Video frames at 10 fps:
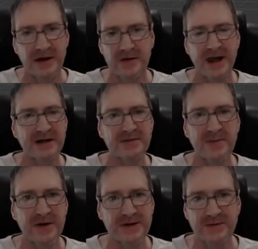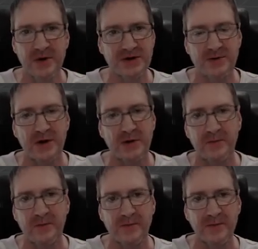You can make it as big or as small as you
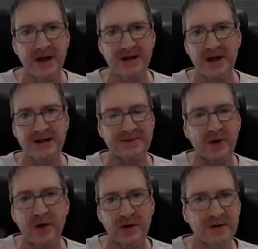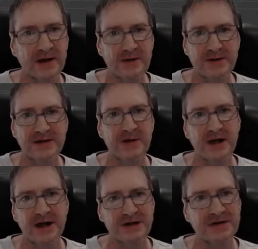want. That goes for all of the liquid
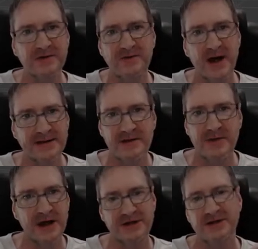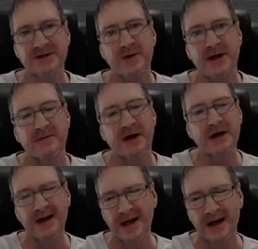simulations or fire simulations or
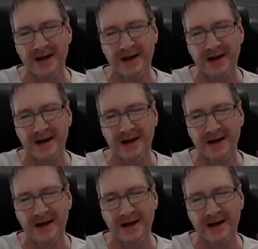whatever.